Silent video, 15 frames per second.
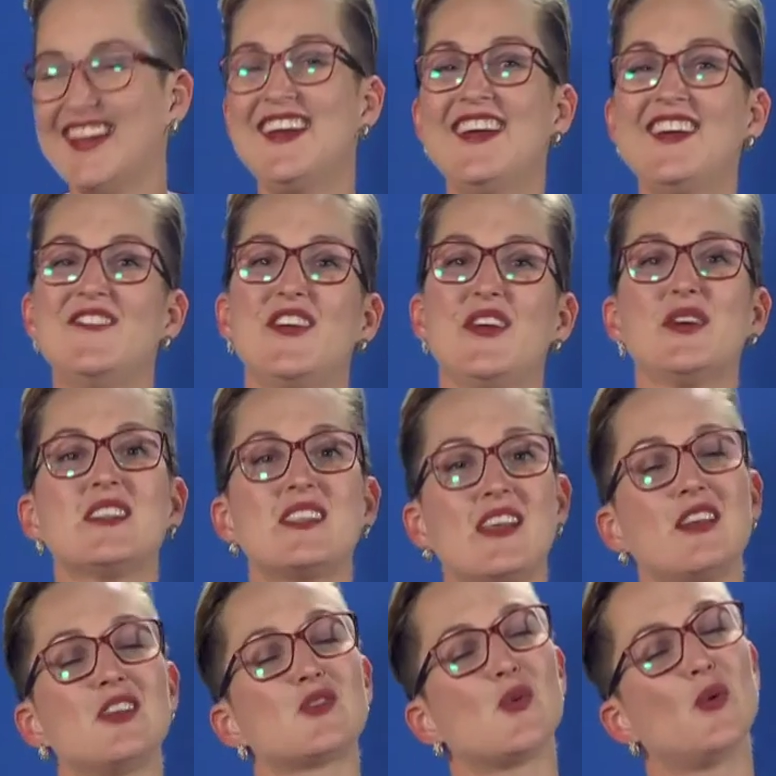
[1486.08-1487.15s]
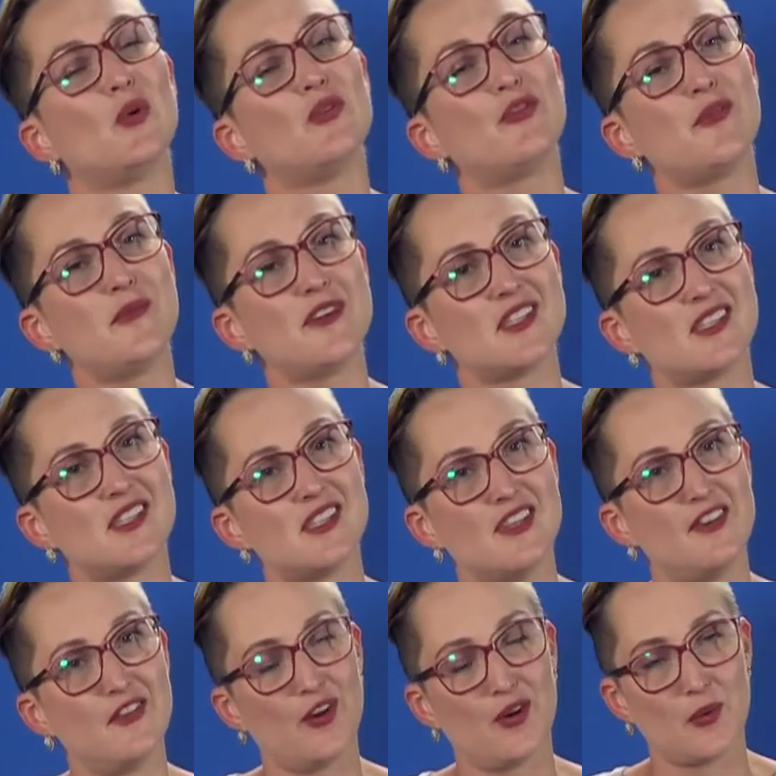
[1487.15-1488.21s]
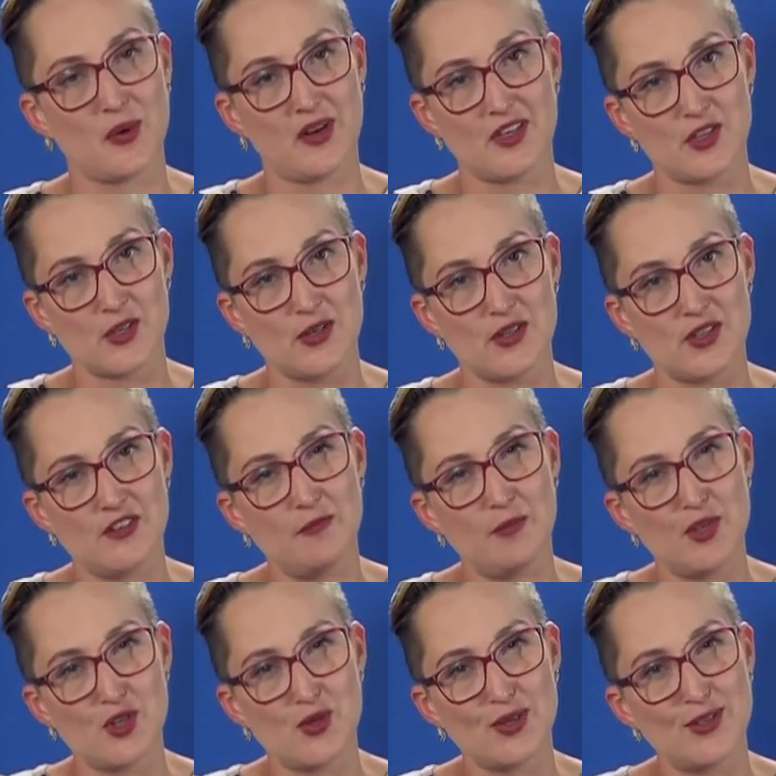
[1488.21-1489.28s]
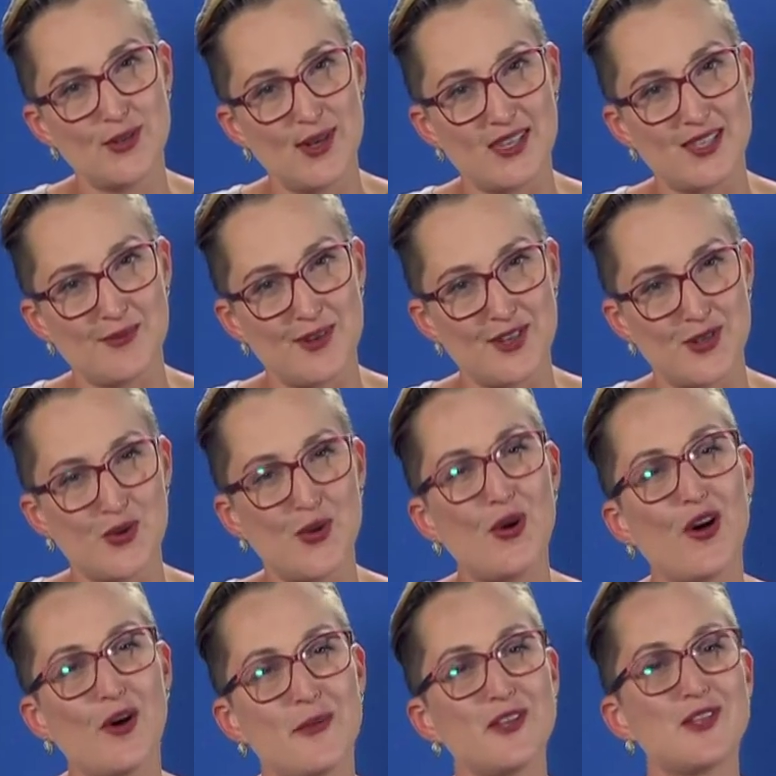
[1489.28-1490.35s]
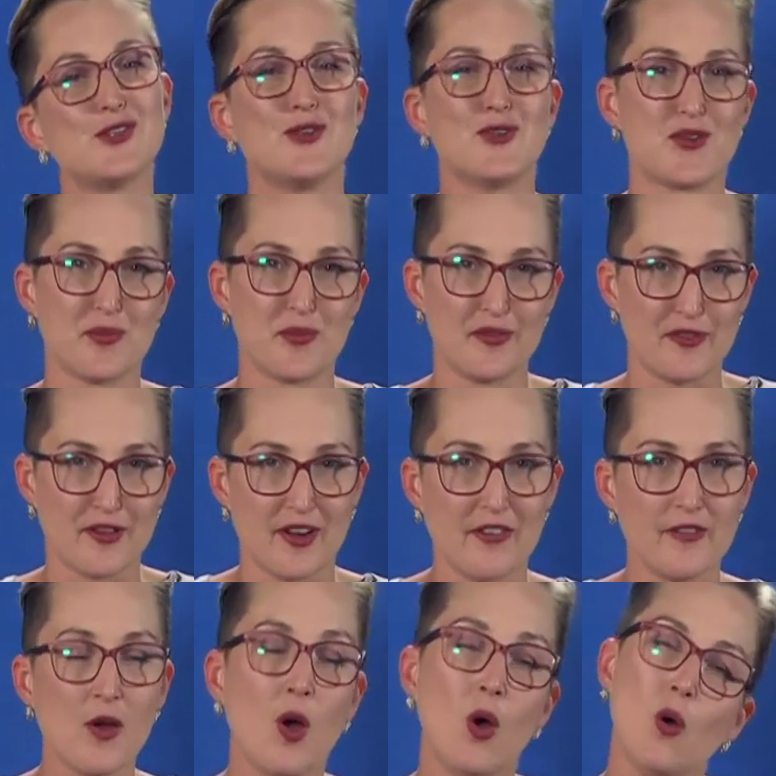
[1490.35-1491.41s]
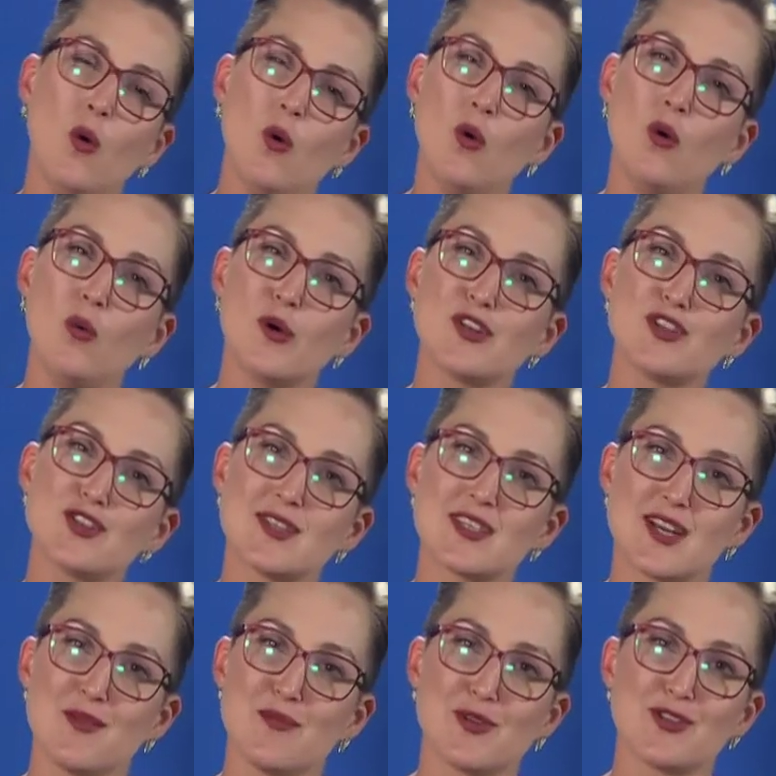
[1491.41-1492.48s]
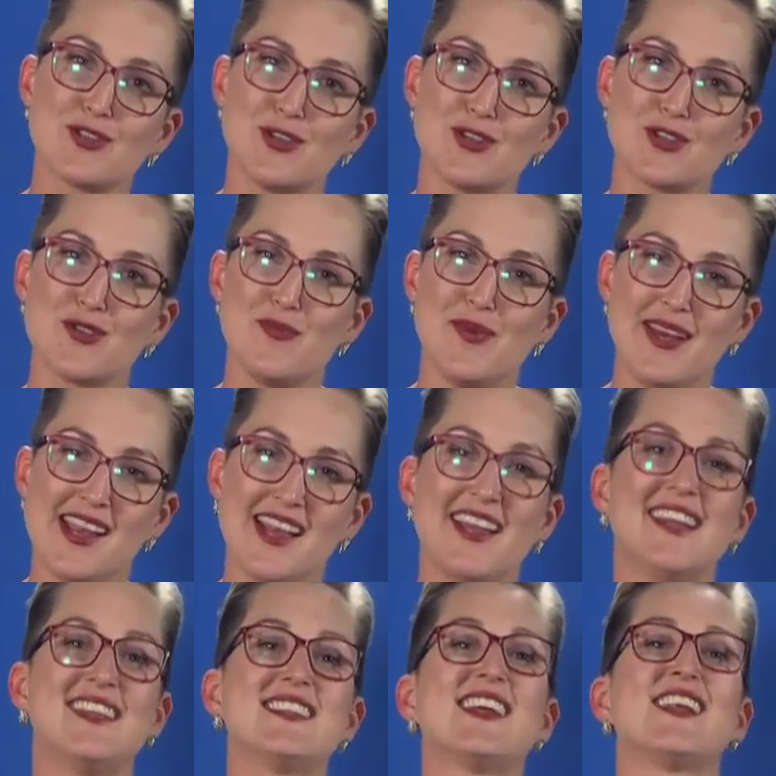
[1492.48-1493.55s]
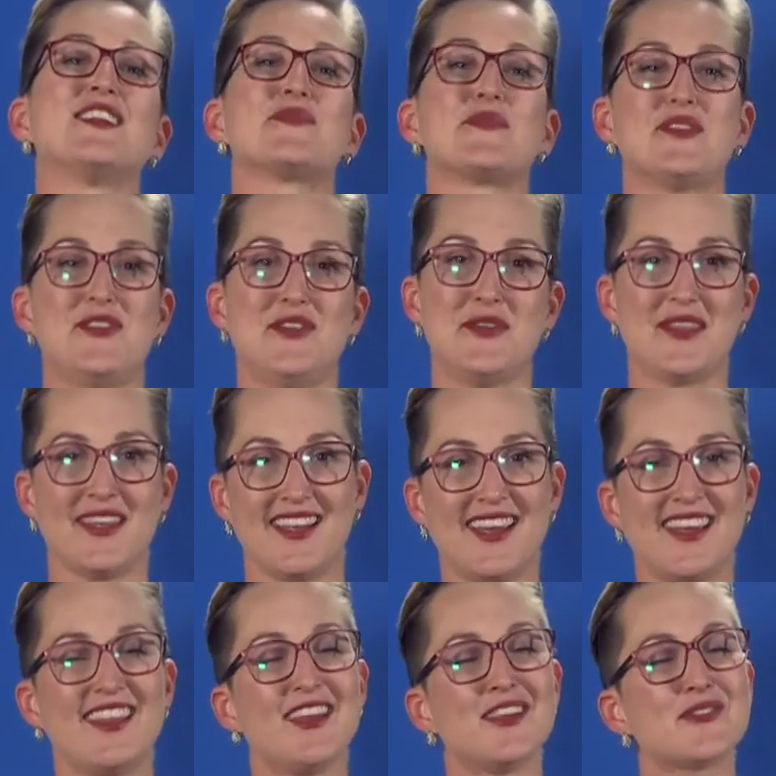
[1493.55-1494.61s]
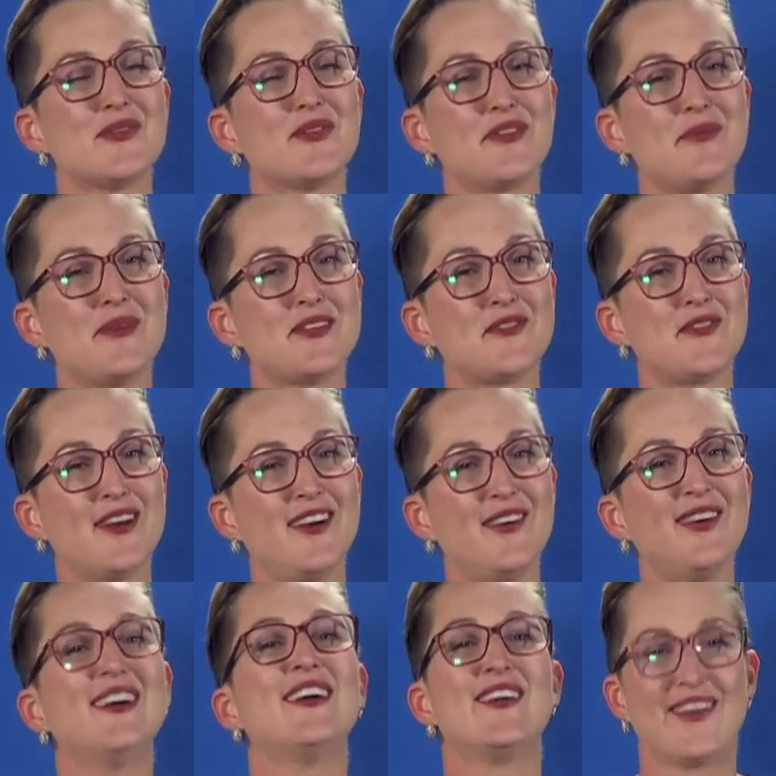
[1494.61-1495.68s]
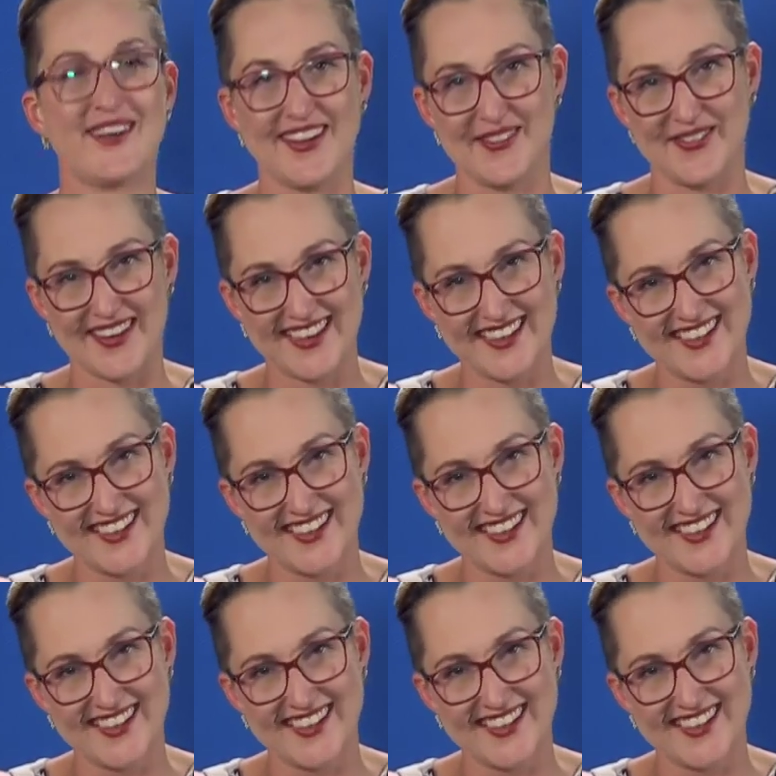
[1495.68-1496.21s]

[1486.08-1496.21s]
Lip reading: Viewers, that is all from us this evening on One Exclusive. Be sure to SMS your comments to 555 or watch this clip on social media and tell us what you think. That's all from us for now. Good evening.